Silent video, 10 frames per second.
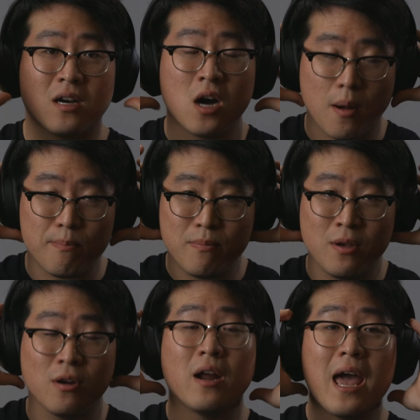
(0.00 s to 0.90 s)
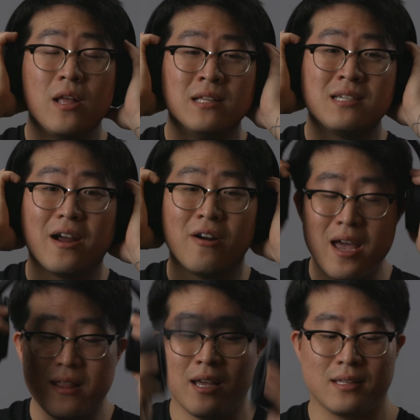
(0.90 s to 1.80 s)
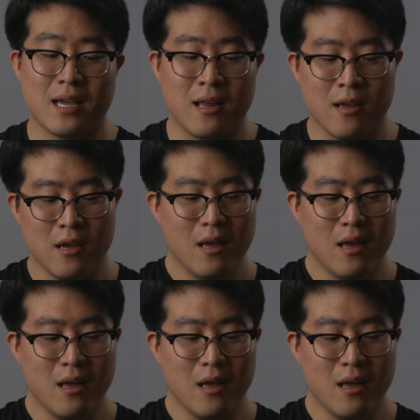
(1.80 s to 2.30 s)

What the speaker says: cup your entire head like that.